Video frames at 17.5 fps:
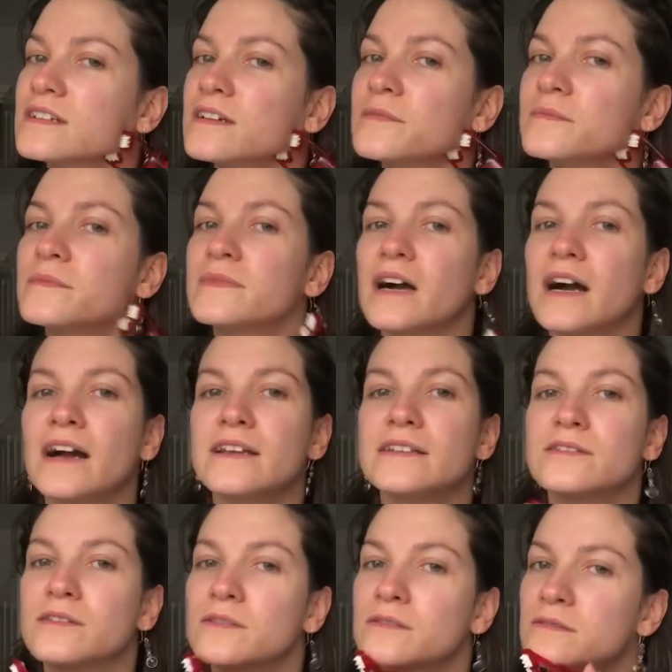I
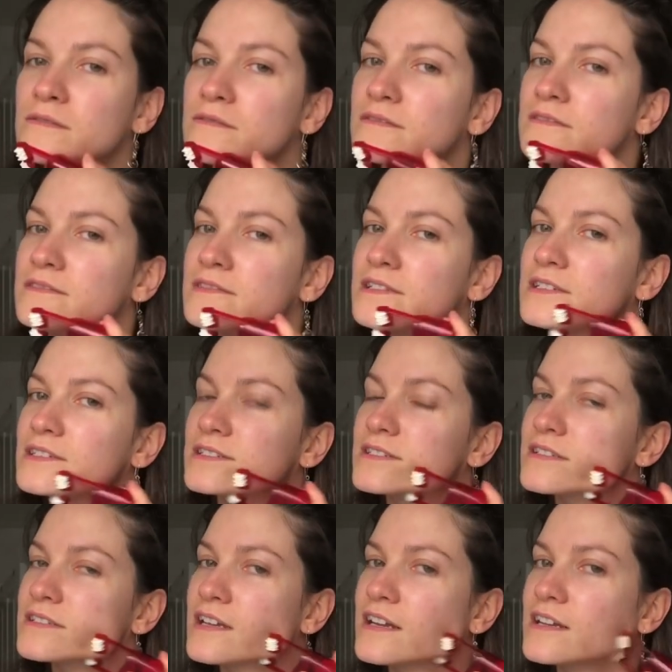know that
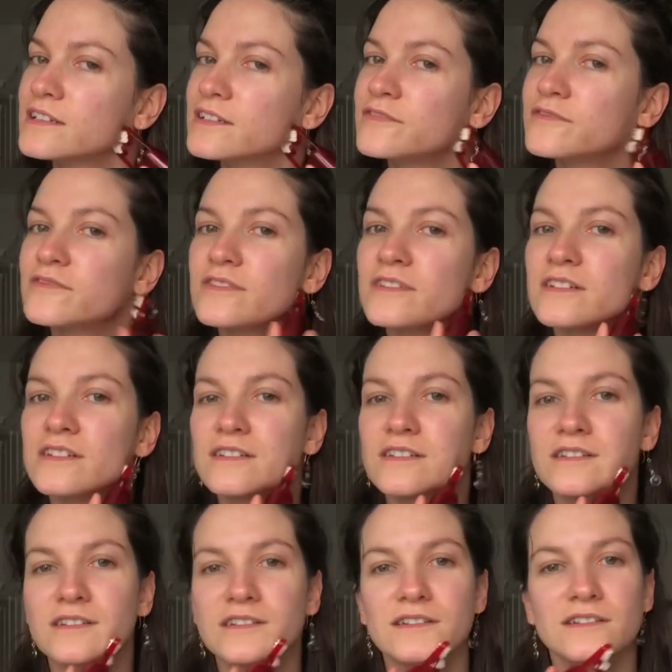it's kind
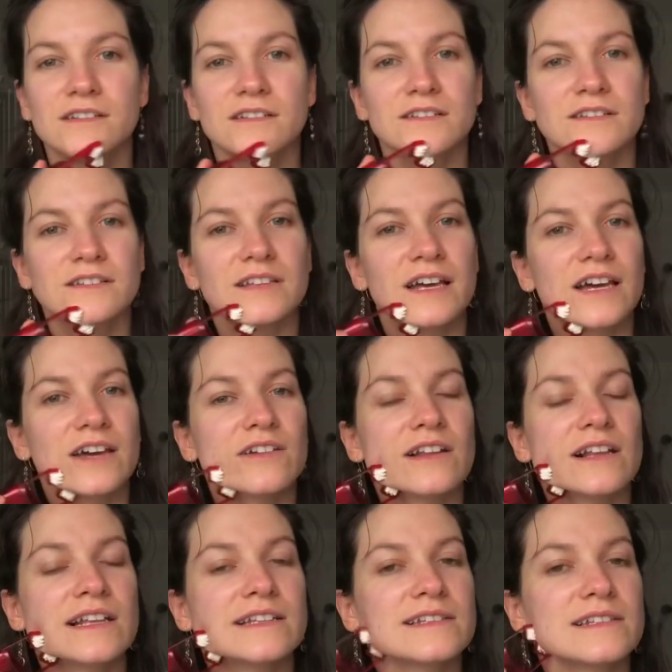of there a
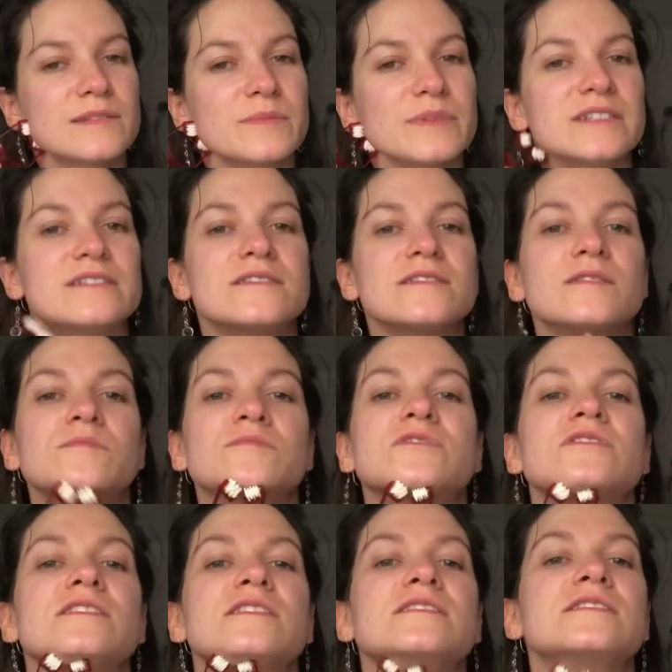little bit, so I'm
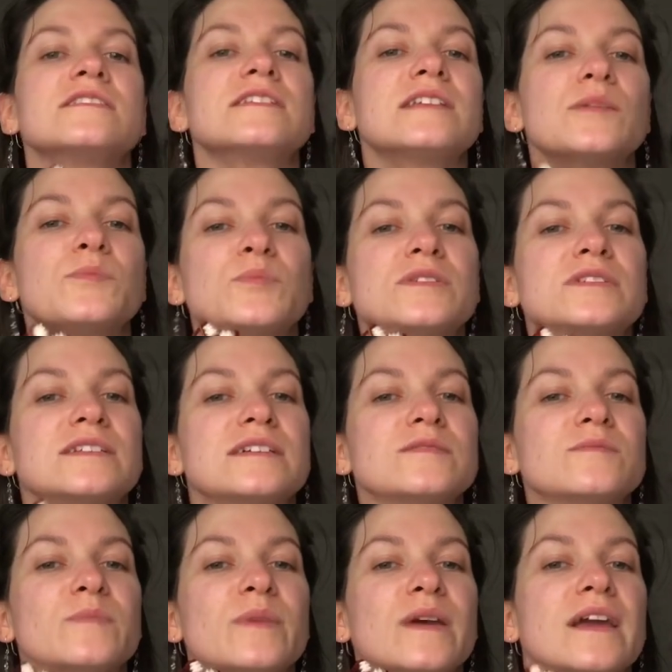trying to keep it
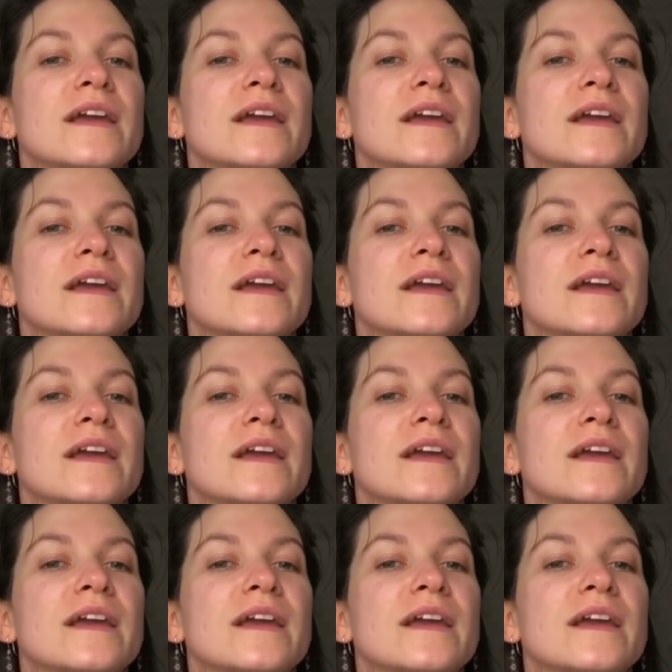at bay.